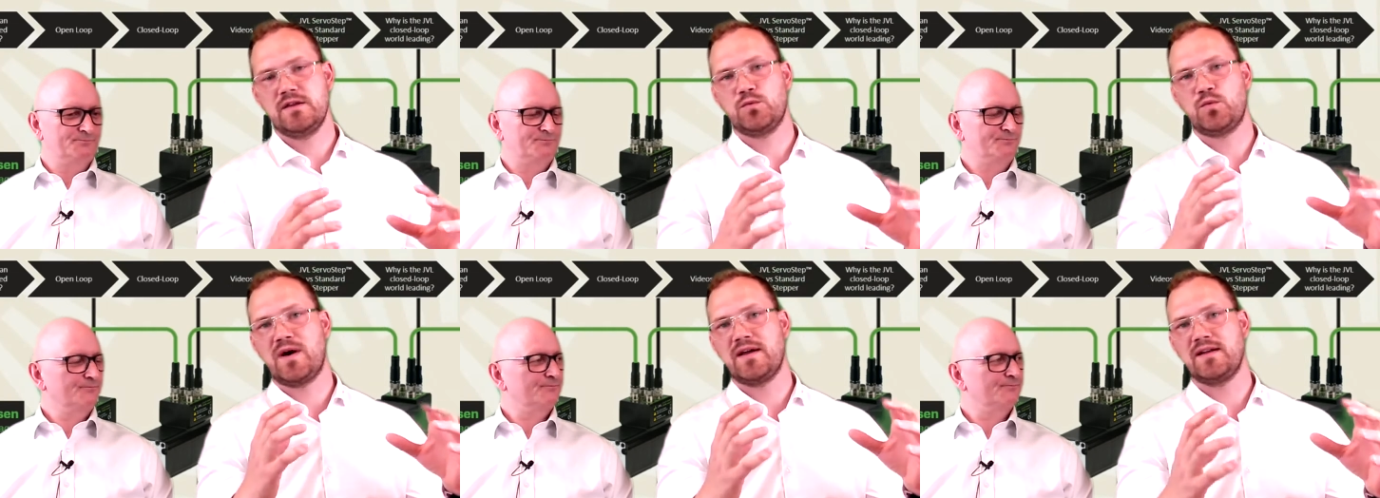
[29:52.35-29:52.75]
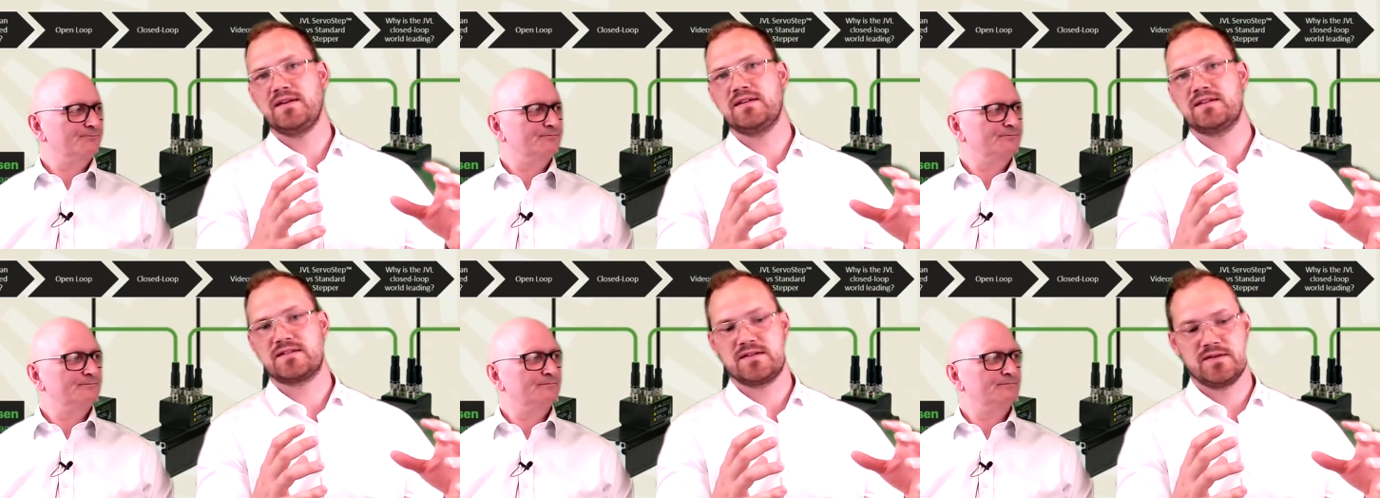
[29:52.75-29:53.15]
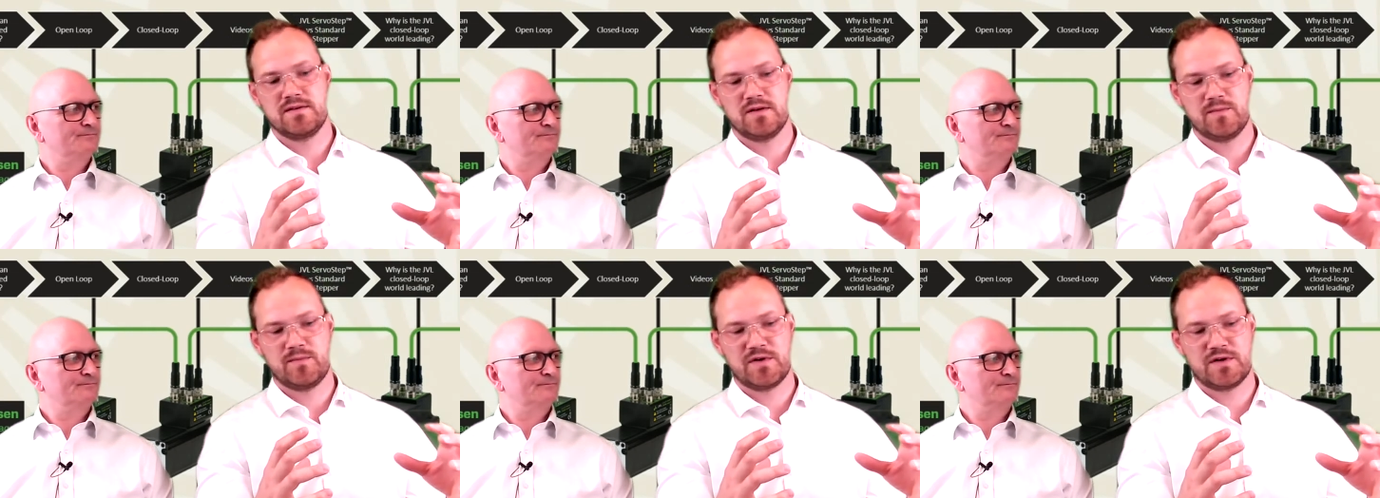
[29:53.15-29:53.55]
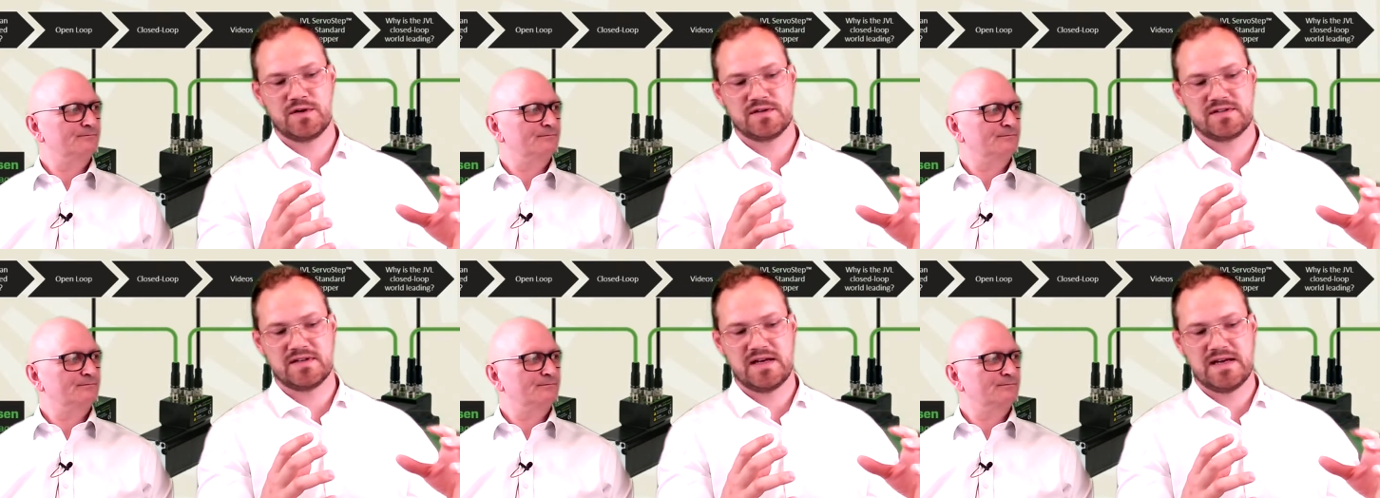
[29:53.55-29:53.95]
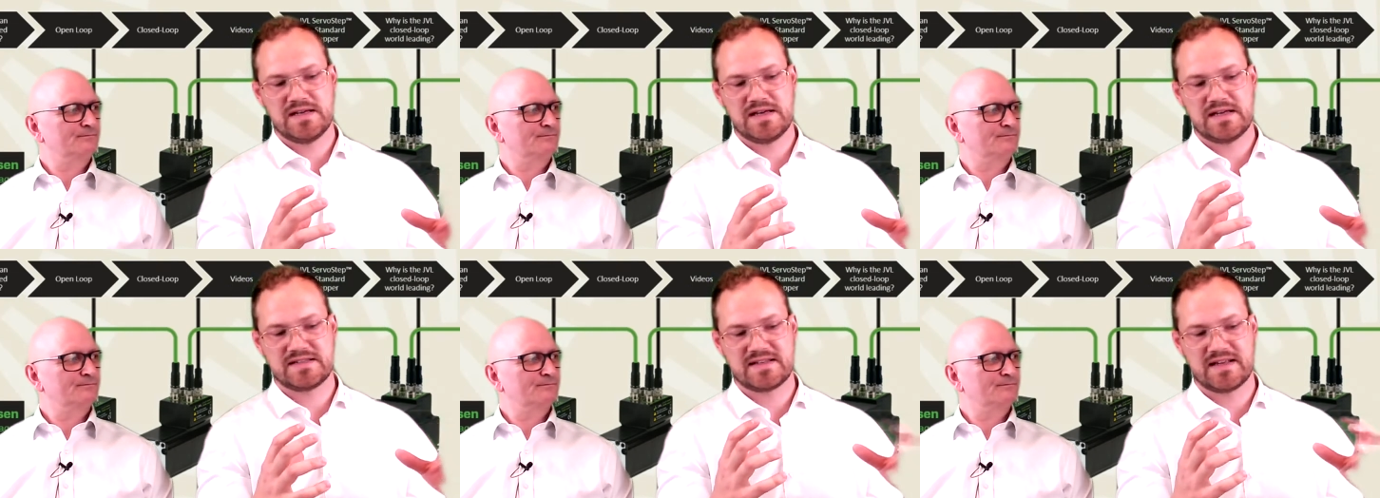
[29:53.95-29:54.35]
Speaker 1: the windings uh, because
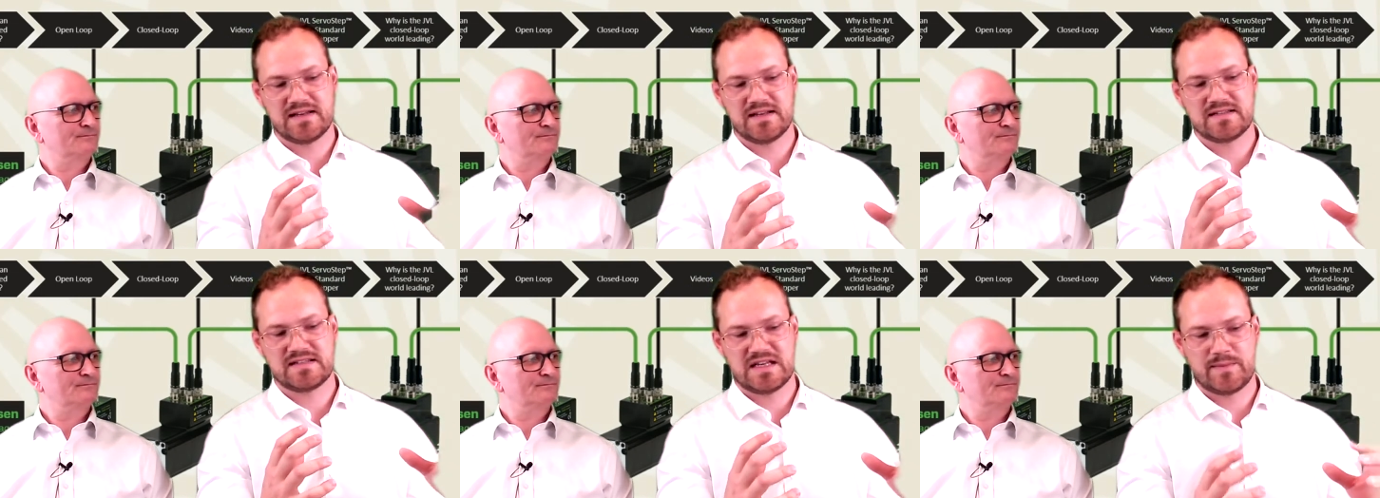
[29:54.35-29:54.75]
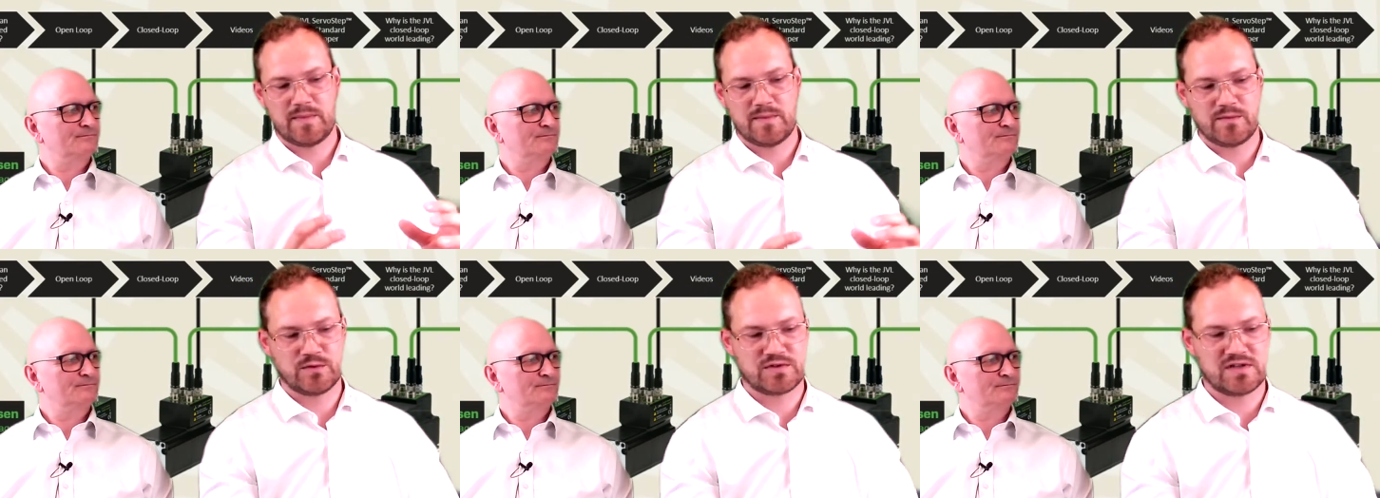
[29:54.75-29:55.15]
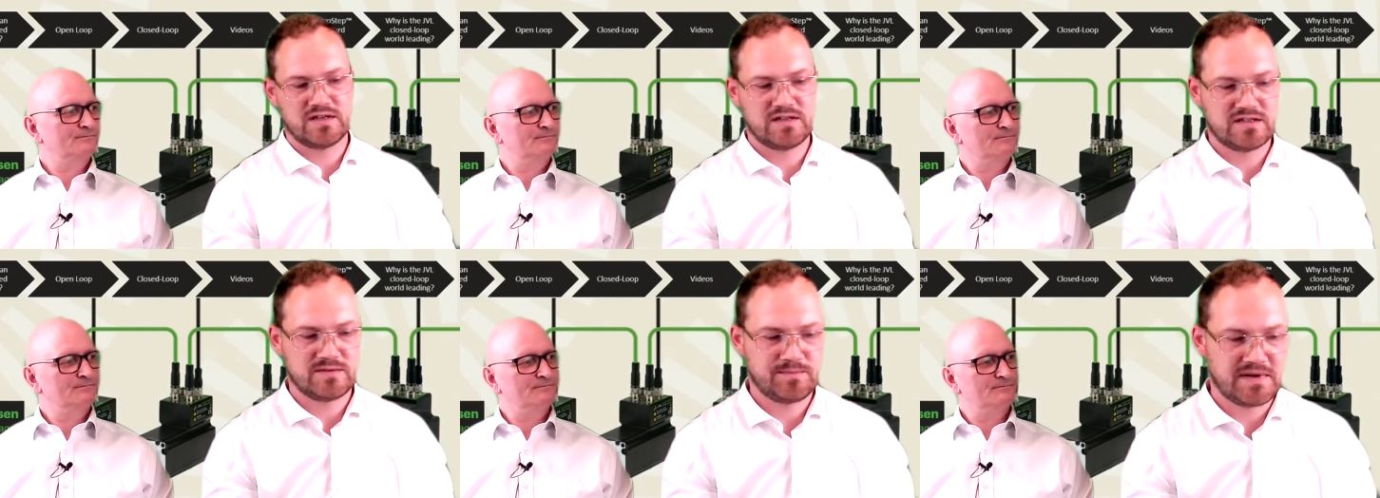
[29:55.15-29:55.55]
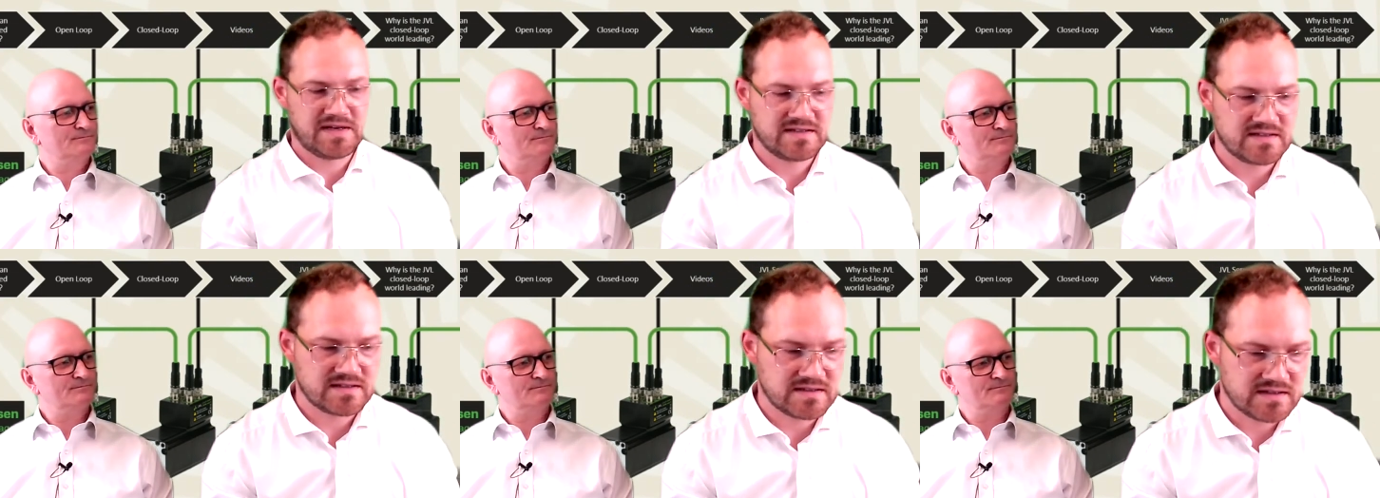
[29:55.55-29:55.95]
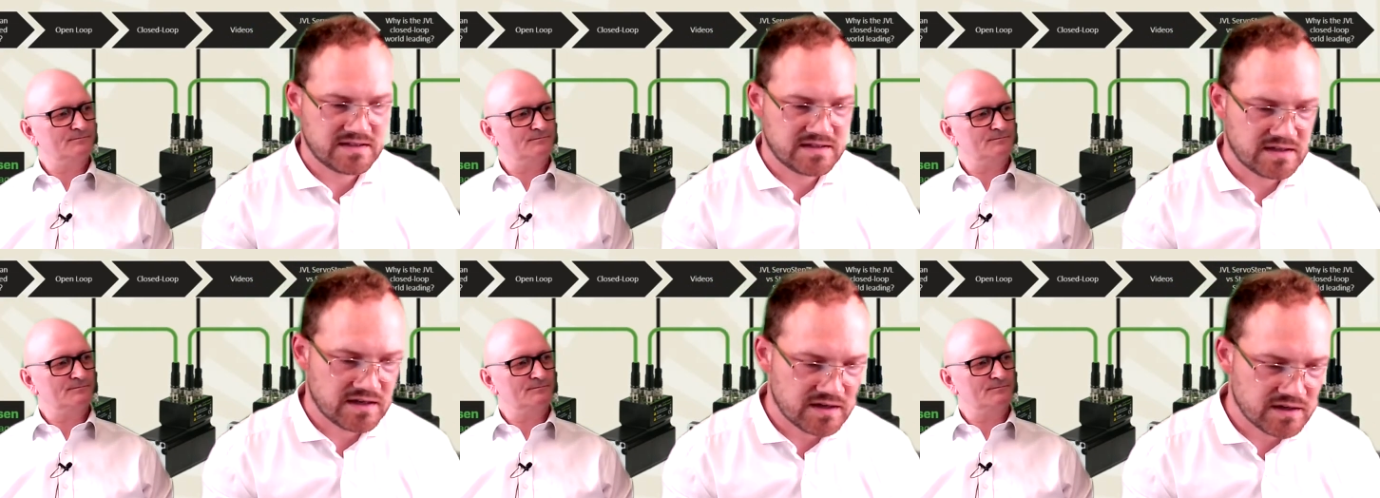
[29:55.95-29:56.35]
a, a, standard stepper motor is
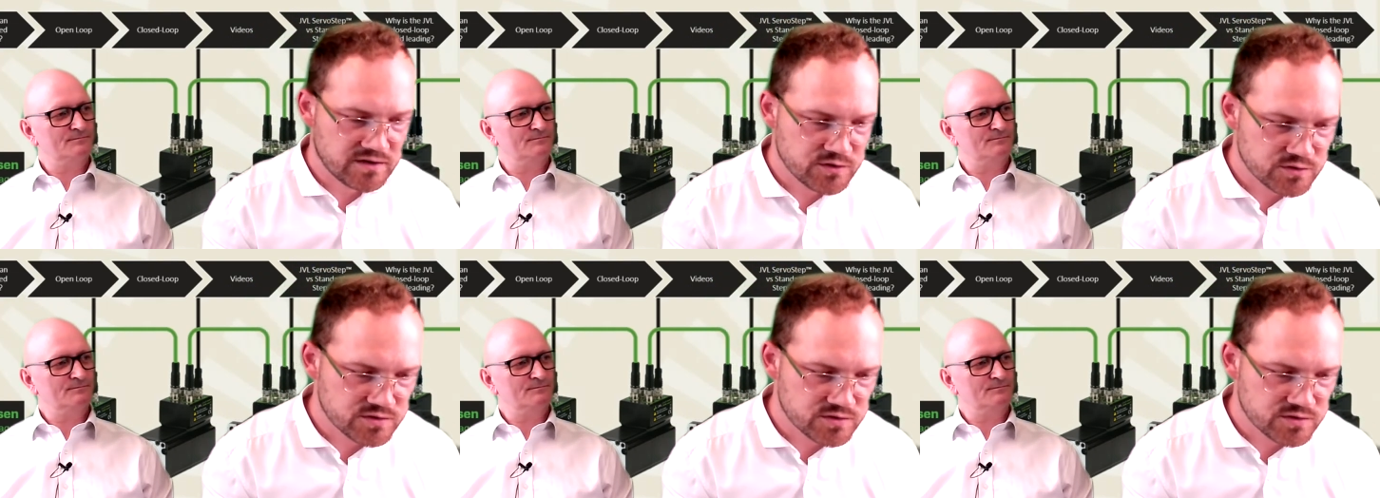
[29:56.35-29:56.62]
basically uh,